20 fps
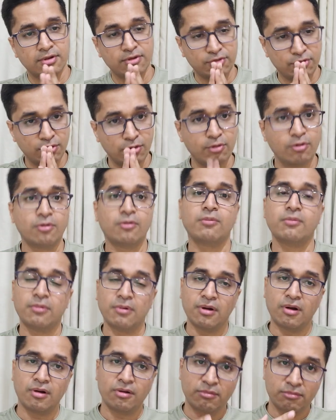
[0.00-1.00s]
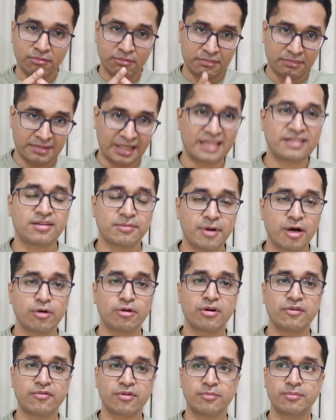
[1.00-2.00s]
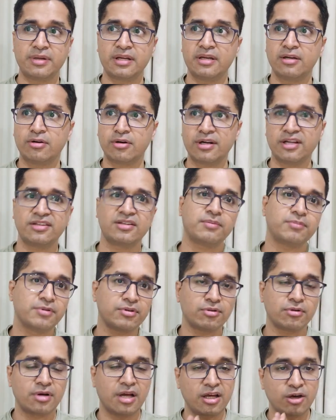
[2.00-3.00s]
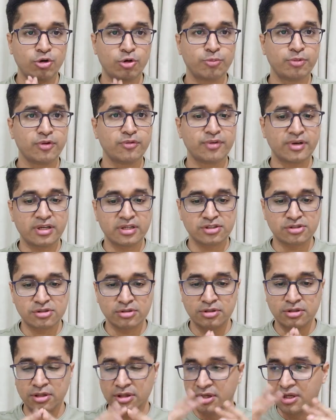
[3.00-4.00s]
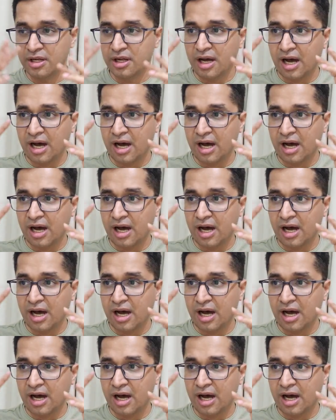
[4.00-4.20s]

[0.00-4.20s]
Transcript: So that's about it from me in today's episode. I hope you've understood